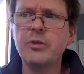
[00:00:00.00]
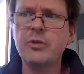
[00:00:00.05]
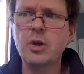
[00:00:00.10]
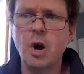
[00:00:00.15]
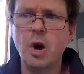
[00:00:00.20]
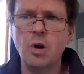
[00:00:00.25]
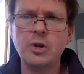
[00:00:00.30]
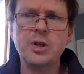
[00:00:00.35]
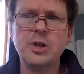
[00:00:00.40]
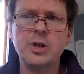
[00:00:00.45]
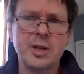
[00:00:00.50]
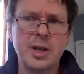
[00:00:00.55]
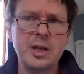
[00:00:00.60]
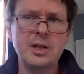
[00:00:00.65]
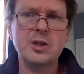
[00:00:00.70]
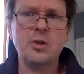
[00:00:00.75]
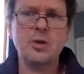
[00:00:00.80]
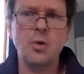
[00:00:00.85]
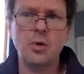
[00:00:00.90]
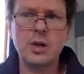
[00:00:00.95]
not as a
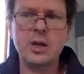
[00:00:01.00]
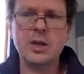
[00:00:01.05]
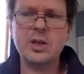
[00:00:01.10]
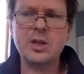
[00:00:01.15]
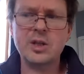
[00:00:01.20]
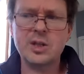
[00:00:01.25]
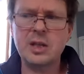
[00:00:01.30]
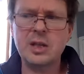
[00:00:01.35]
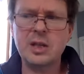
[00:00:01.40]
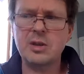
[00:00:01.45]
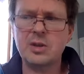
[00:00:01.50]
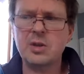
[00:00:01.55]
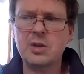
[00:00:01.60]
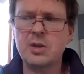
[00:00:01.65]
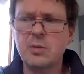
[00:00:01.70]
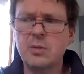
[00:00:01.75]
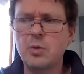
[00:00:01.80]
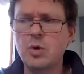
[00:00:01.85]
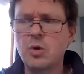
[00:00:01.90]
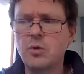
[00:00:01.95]
historian to see this
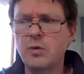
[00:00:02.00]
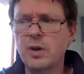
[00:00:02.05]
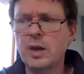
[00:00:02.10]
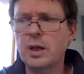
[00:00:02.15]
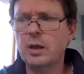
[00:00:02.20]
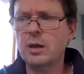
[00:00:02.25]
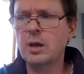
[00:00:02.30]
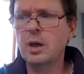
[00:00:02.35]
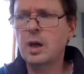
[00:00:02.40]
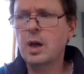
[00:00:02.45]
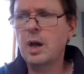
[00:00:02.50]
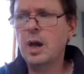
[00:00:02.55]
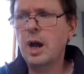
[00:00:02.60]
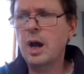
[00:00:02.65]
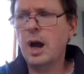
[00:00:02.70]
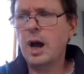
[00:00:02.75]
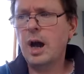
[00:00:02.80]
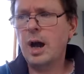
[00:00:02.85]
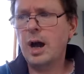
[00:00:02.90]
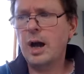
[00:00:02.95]
as a moving
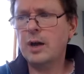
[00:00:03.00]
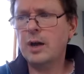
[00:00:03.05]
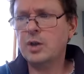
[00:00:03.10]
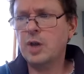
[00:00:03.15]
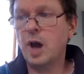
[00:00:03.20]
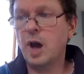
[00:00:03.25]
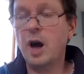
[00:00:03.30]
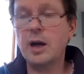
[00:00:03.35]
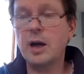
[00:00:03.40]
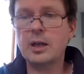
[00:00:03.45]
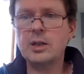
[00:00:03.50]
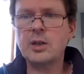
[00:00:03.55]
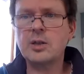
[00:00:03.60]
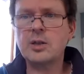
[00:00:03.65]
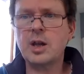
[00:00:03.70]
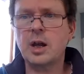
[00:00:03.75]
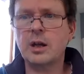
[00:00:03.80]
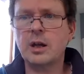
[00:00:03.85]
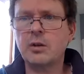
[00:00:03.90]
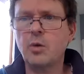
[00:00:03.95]
target.
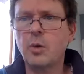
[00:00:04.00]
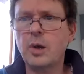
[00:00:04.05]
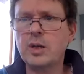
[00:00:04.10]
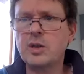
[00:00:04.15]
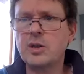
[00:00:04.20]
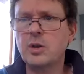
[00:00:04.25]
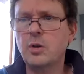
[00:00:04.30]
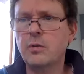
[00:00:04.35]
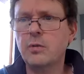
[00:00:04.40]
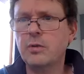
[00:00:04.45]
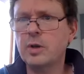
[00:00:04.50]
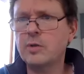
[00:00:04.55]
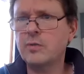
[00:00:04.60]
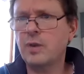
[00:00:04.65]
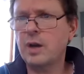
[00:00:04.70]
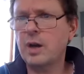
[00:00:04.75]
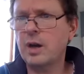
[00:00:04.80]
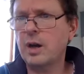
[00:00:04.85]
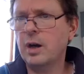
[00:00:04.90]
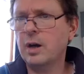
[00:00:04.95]
It's kind of quicksilver. It's
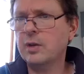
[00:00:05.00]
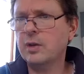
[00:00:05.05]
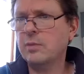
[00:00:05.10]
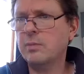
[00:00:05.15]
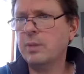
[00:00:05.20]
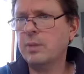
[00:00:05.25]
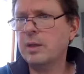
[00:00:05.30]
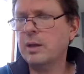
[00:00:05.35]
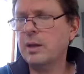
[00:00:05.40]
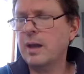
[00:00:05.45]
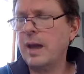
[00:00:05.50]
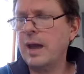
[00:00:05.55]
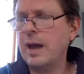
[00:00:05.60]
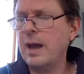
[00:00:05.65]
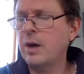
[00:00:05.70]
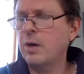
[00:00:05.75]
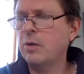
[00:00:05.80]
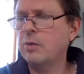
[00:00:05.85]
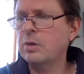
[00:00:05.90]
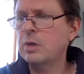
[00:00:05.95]
very hard to pin
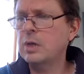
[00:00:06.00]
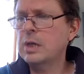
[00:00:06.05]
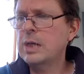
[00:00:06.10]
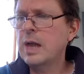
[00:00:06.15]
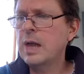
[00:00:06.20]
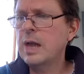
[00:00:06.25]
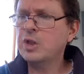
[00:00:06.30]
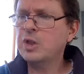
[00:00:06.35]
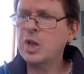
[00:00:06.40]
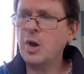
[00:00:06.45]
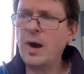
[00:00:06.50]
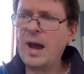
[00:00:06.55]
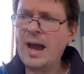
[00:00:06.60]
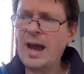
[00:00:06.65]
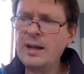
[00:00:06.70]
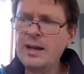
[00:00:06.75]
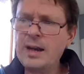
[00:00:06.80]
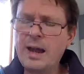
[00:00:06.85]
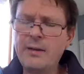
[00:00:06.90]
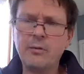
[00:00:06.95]
down. And so I
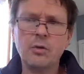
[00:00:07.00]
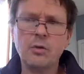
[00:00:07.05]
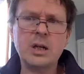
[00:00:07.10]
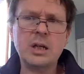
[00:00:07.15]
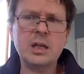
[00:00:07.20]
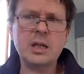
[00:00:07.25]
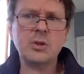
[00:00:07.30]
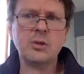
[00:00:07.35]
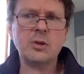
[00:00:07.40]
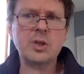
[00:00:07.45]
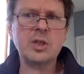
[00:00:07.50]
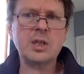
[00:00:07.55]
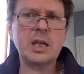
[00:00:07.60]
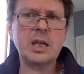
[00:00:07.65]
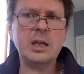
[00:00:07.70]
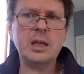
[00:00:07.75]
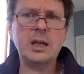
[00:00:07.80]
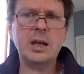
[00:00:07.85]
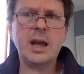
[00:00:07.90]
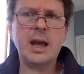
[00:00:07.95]
hadn't ever really sort of
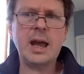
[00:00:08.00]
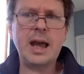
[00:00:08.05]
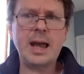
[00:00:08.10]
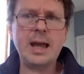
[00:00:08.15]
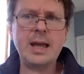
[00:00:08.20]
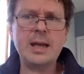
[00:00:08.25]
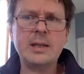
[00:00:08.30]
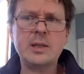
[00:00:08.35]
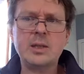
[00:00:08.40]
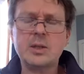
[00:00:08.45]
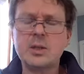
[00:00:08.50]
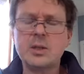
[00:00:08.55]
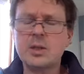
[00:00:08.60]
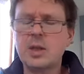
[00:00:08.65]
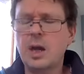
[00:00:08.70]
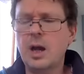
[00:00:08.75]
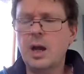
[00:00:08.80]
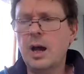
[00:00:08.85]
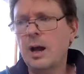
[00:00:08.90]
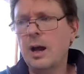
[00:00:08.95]
seen it as,
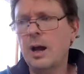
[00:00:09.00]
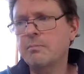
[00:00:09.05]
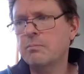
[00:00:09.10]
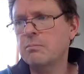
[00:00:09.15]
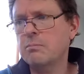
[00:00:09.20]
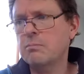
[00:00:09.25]
I